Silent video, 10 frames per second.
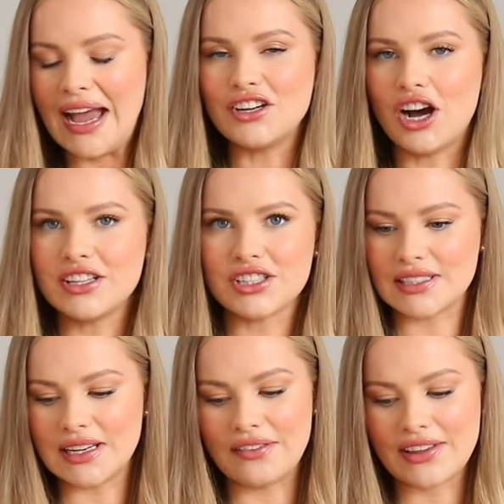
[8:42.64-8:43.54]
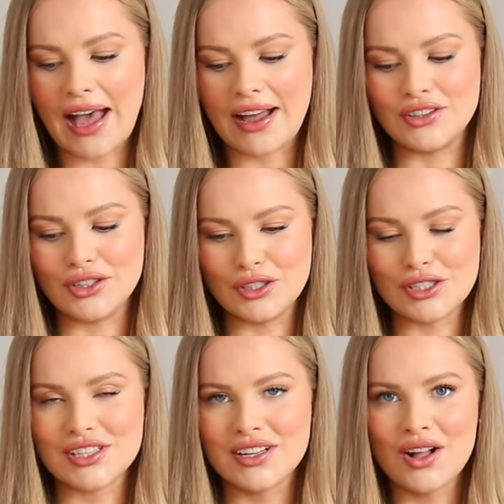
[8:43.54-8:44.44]
And yeah, I just love
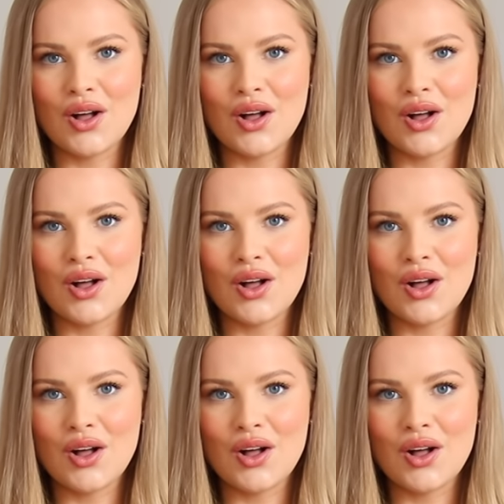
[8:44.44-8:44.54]
candles